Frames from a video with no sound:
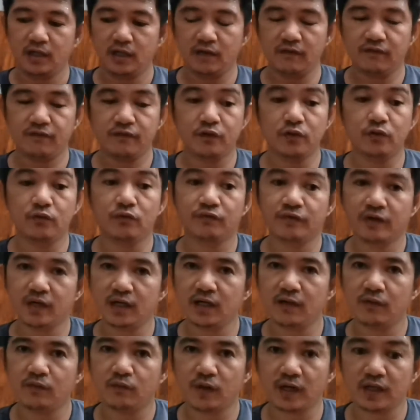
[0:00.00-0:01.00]
if you
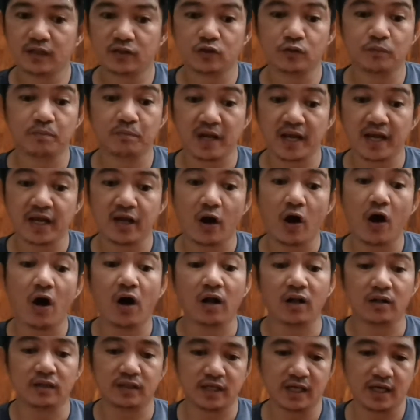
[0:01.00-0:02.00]
really want to play
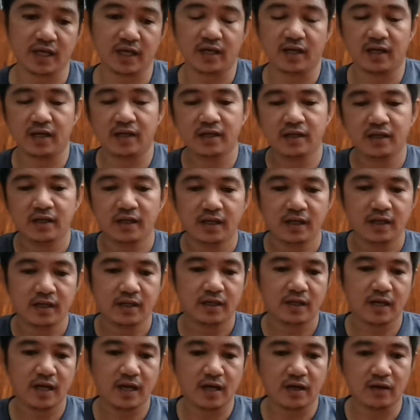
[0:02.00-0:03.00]
all day.
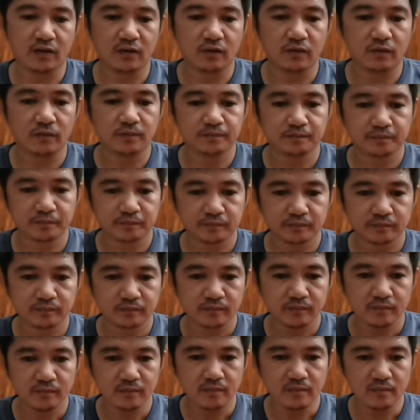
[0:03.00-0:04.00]
Now,
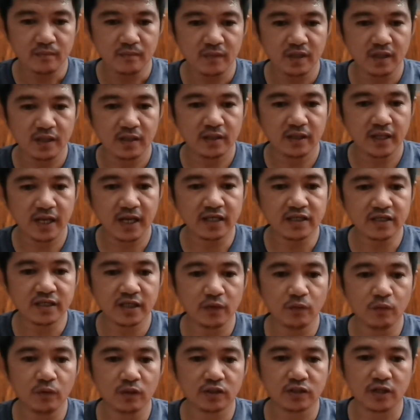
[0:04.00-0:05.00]
next
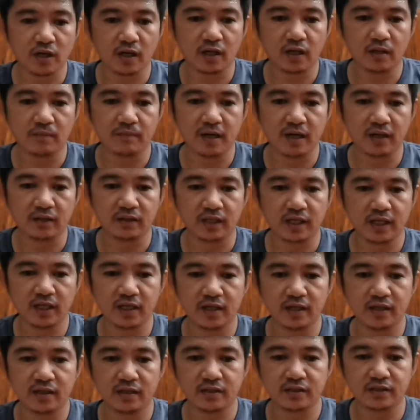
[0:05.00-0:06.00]
thing we'll talk about
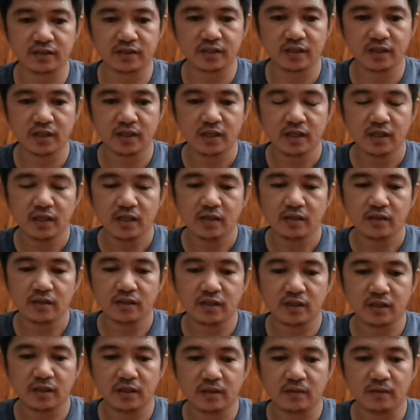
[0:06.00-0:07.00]
is
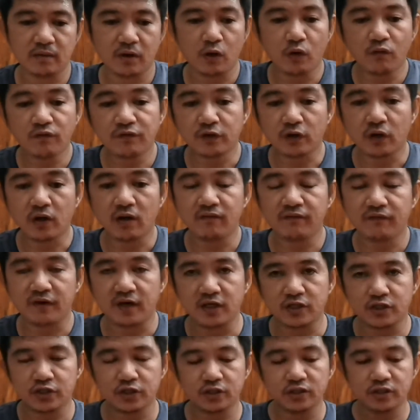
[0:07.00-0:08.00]
the overall
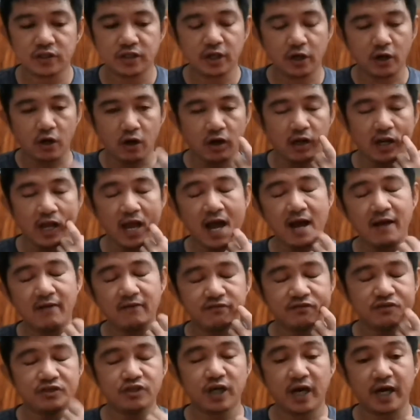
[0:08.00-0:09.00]
functions. They all
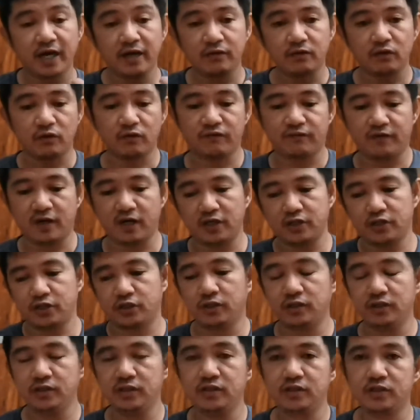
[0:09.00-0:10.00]
have gyro
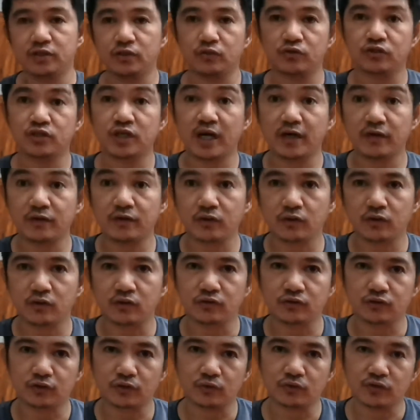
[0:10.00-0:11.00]
functions, so gyro
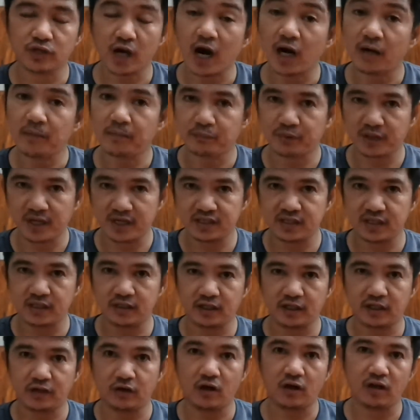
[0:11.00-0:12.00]
controls are present
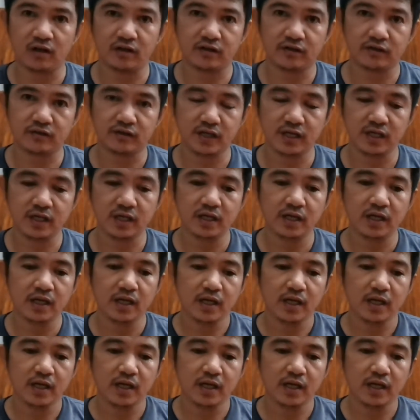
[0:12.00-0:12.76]
in all three.